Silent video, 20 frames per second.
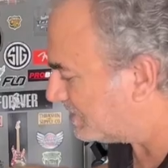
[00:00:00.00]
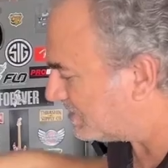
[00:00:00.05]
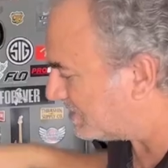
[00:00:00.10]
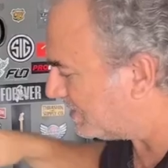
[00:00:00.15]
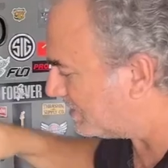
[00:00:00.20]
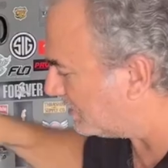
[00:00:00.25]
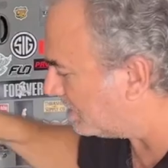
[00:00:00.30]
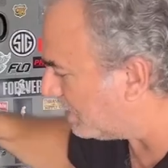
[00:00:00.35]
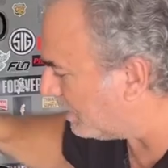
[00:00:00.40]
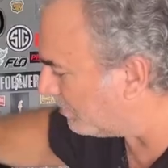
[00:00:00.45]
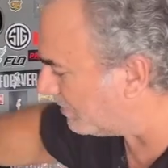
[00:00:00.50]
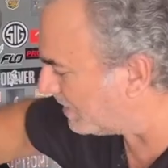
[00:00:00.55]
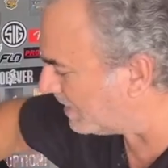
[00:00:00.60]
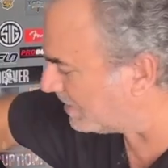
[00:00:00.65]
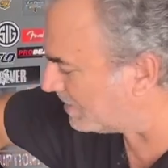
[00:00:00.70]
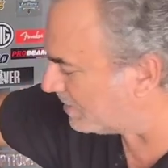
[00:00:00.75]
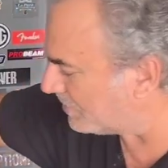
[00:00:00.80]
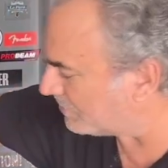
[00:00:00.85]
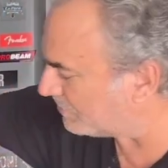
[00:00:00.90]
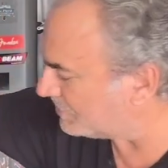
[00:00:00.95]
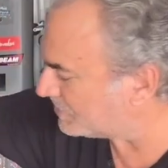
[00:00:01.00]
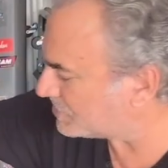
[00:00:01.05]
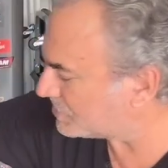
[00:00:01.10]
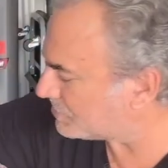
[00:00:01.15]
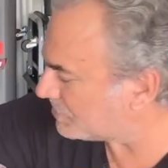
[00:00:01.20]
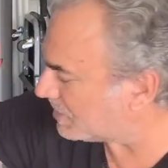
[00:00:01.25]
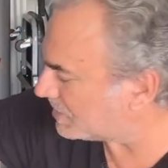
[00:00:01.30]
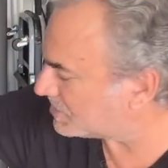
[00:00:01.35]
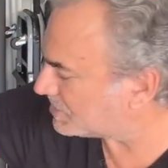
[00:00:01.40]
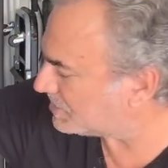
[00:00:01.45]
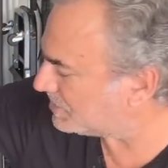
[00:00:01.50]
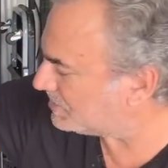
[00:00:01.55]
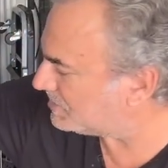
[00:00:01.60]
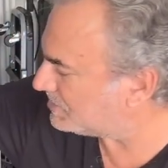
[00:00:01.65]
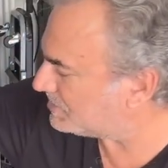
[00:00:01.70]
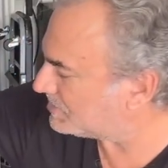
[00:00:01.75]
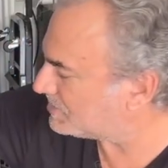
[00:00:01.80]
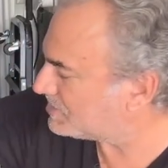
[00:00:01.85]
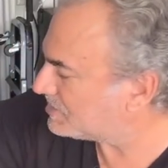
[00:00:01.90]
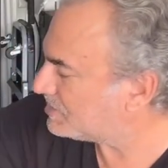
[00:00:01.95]
didn't come with any other
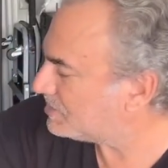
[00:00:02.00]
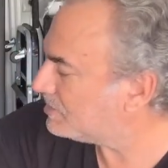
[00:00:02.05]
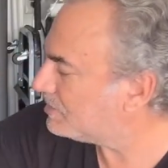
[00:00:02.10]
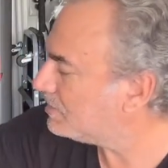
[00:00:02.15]
instructions